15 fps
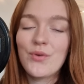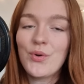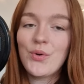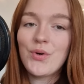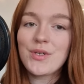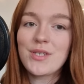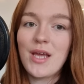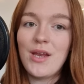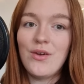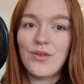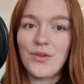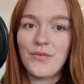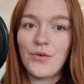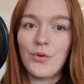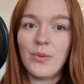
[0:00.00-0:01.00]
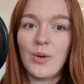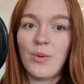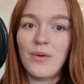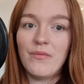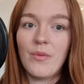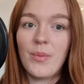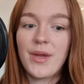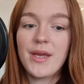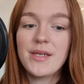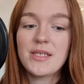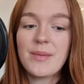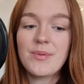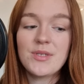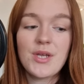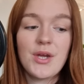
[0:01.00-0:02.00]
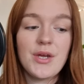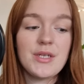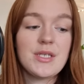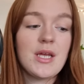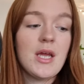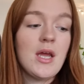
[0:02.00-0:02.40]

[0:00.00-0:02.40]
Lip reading: course, another Formula One for Beginners episode.